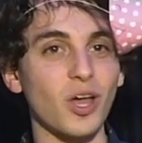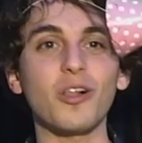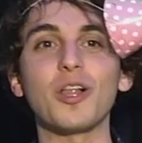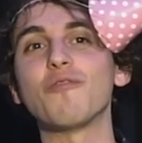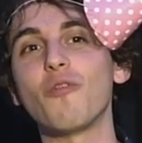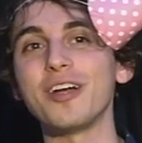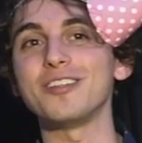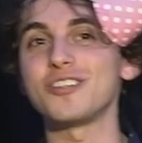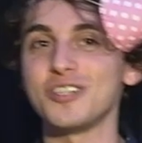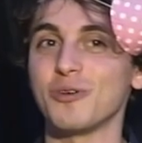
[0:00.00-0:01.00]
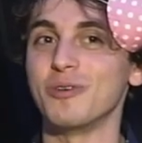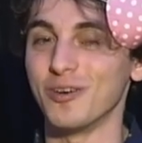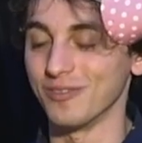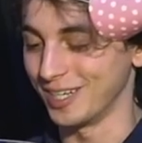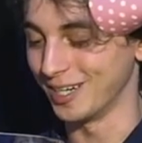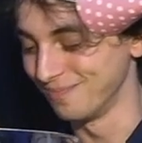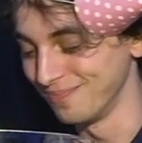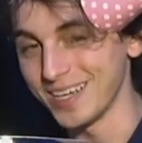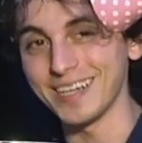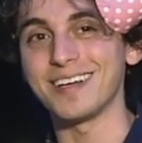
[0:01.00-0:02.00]
Clairvoyant Disney Queen over here.
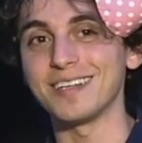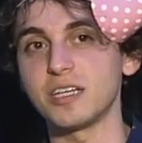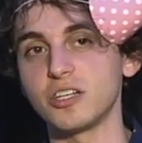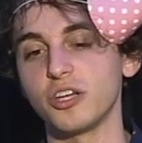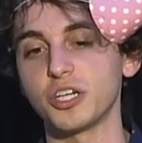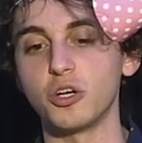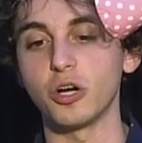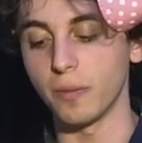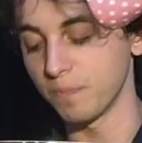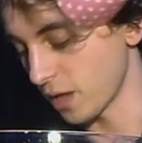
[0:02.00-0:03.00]
It does taste like sugar.